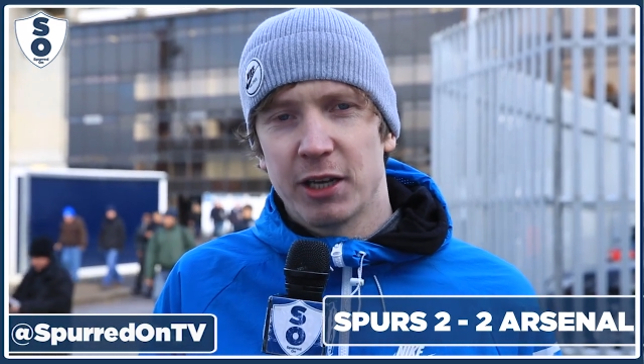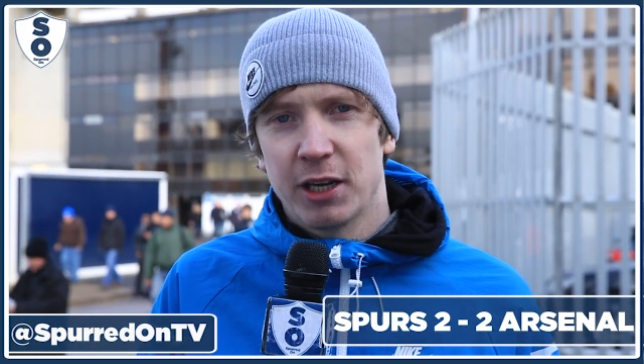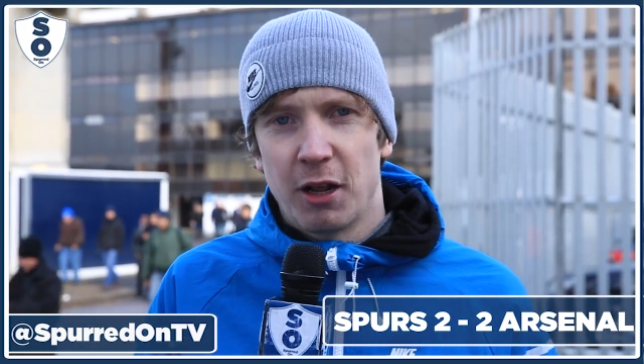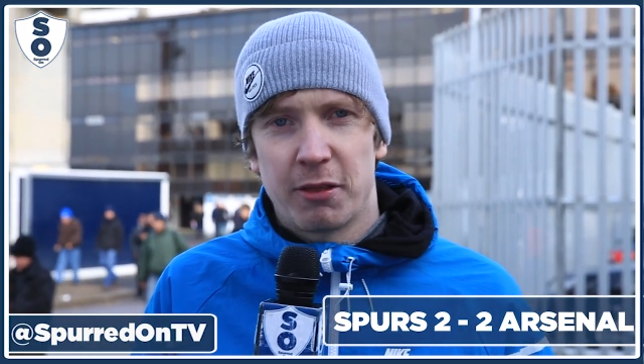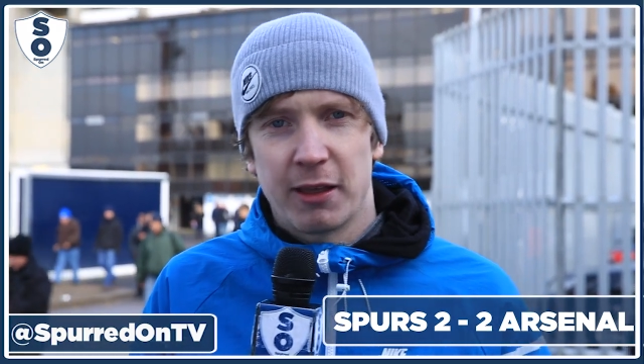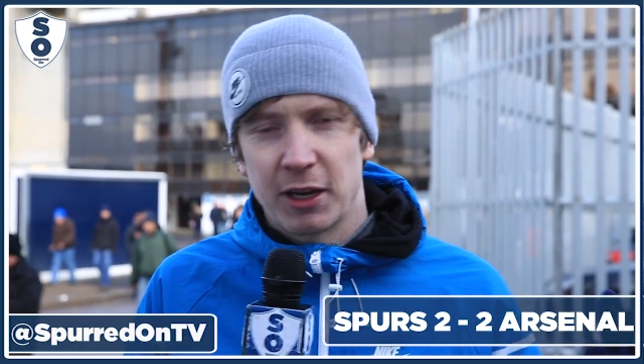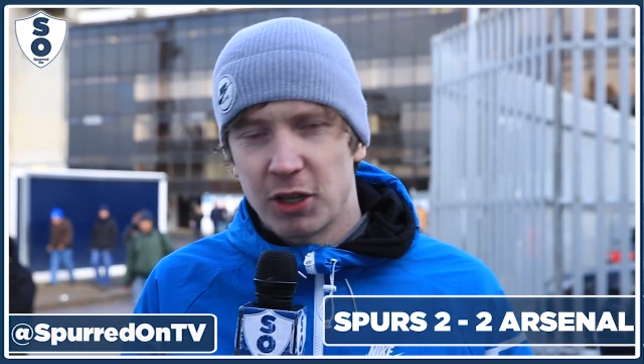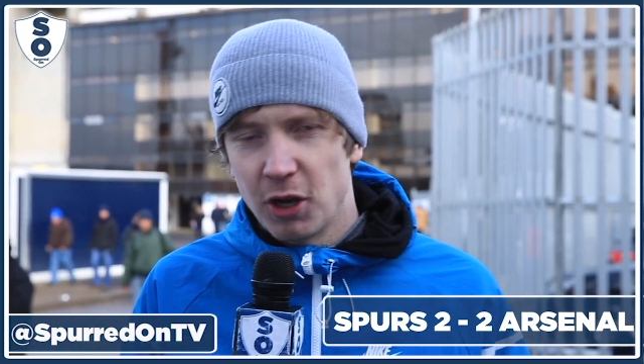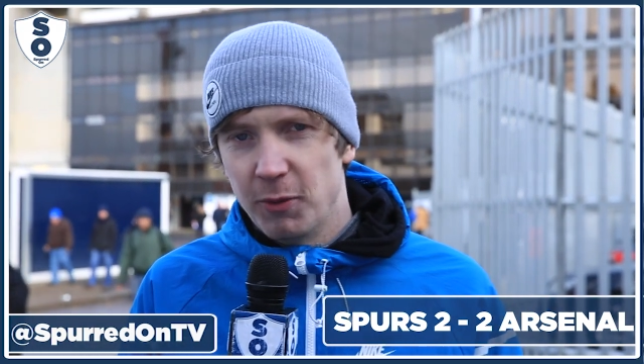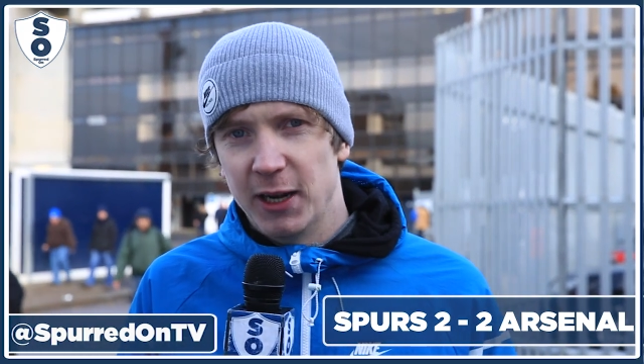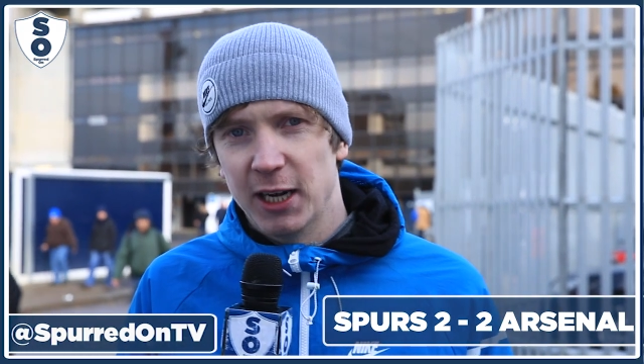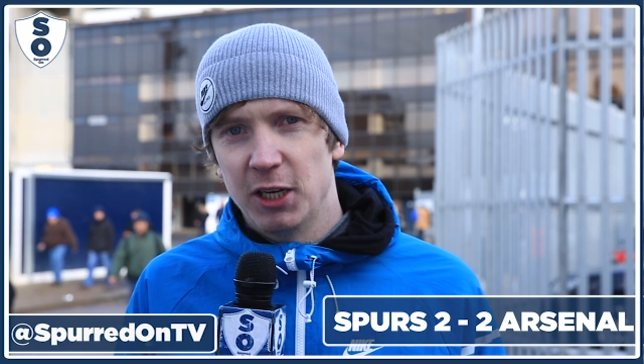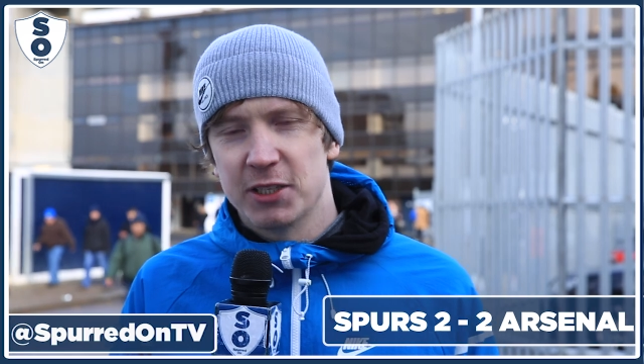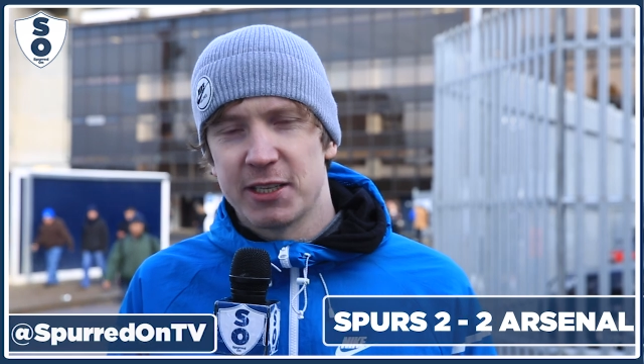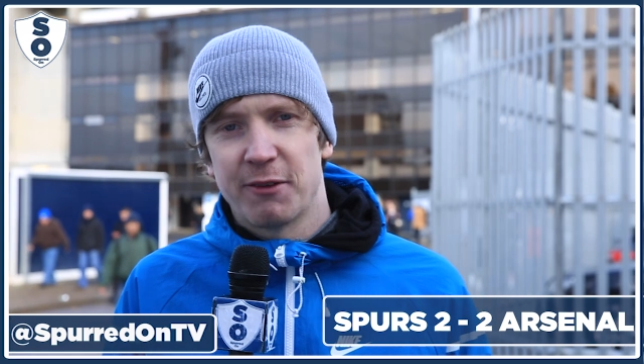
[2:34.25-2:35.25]
You know, thank God we
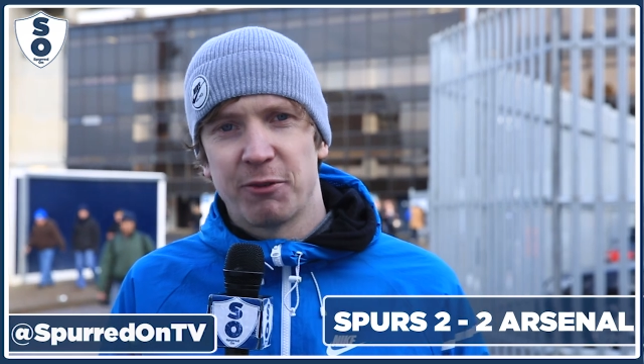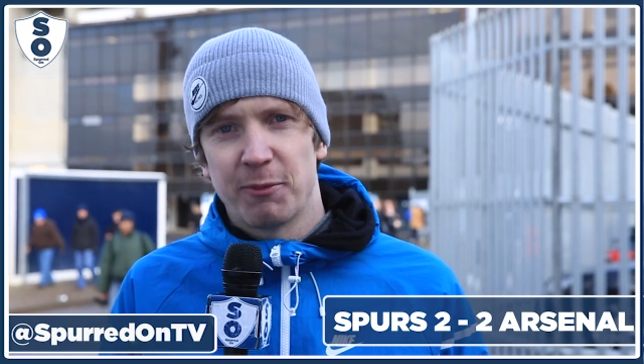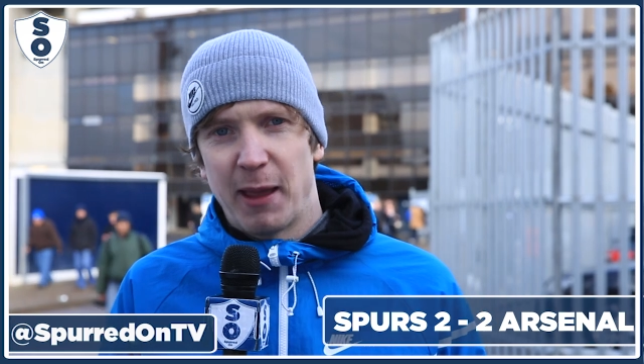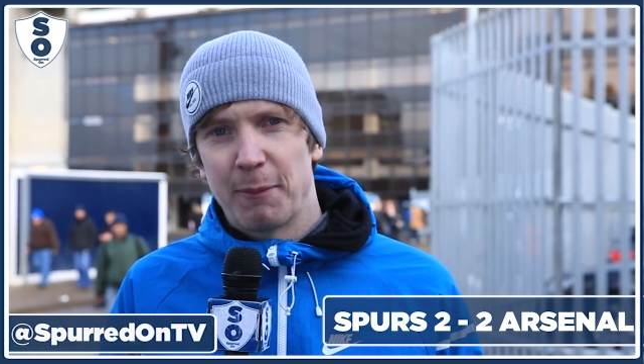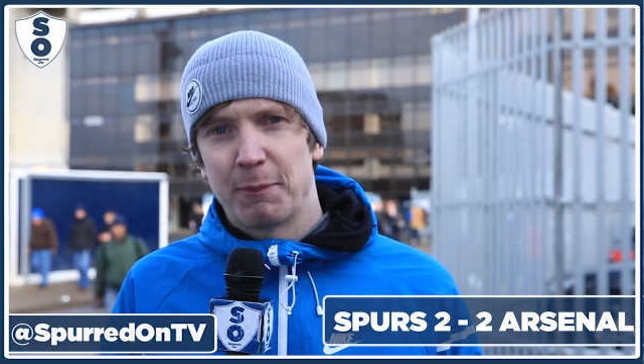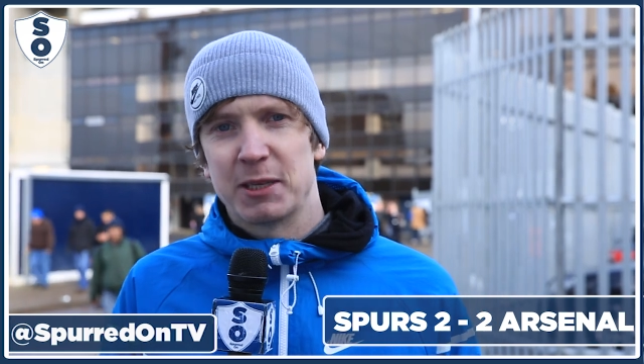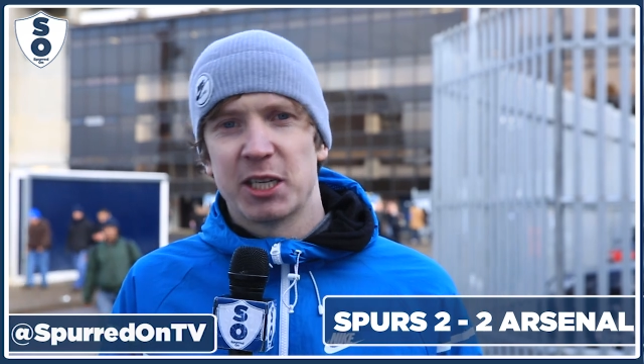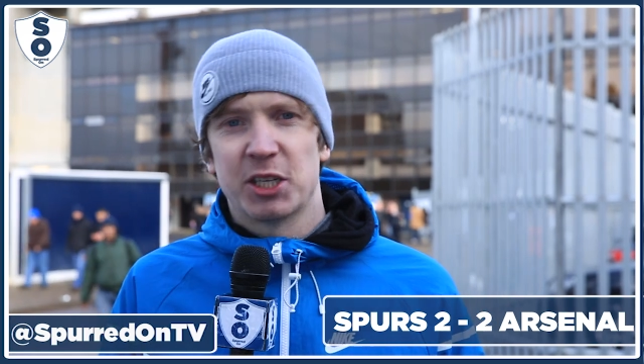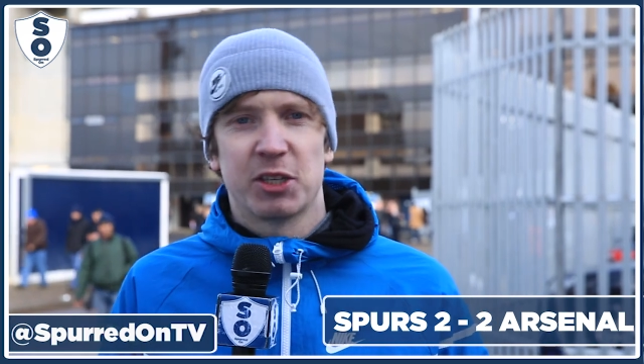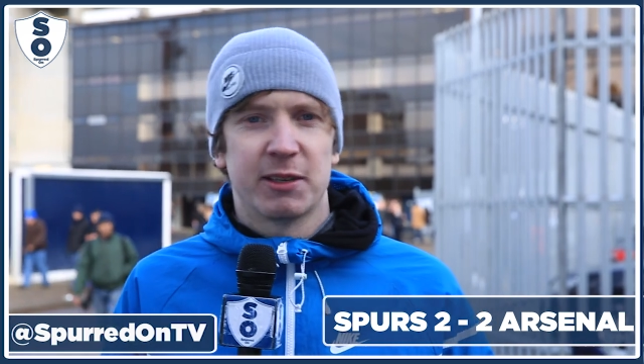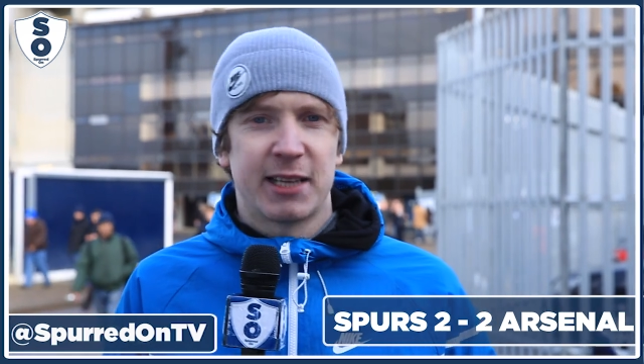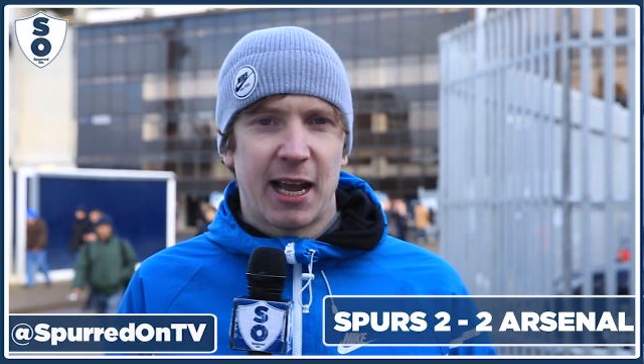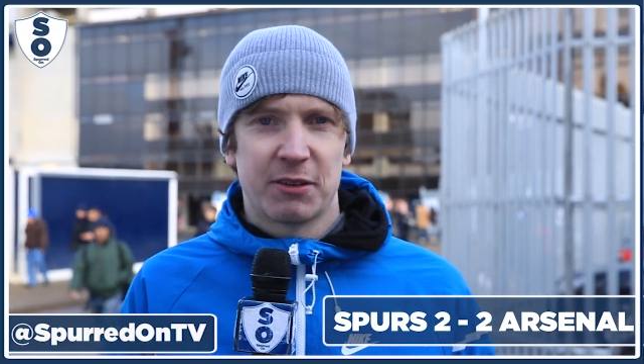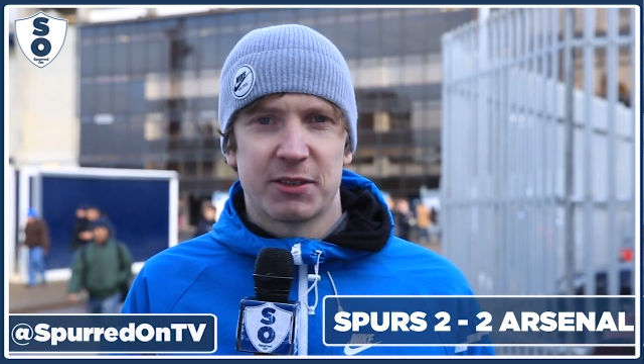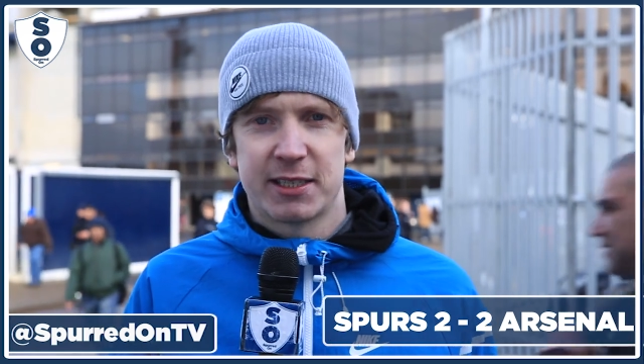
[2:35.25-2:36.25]
didn't lose that from that position
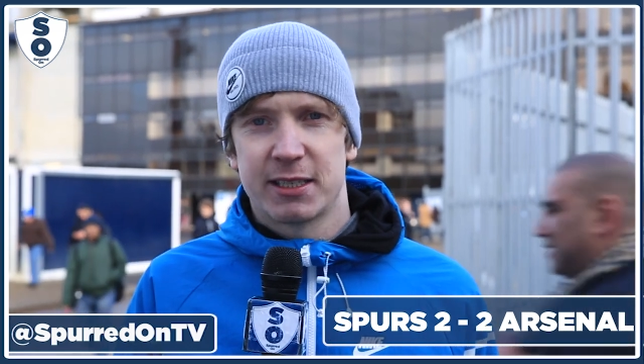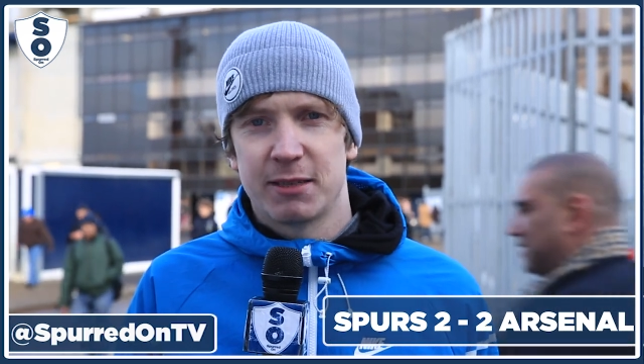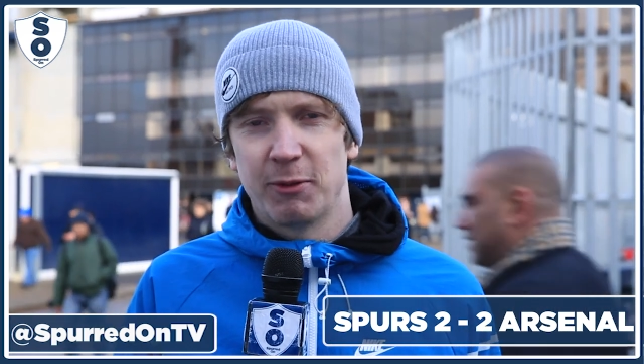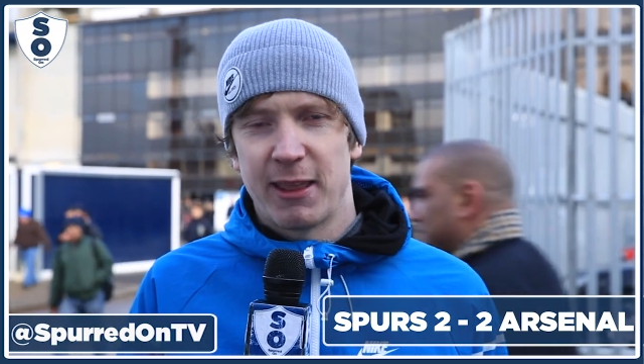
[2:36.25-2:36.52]
down to,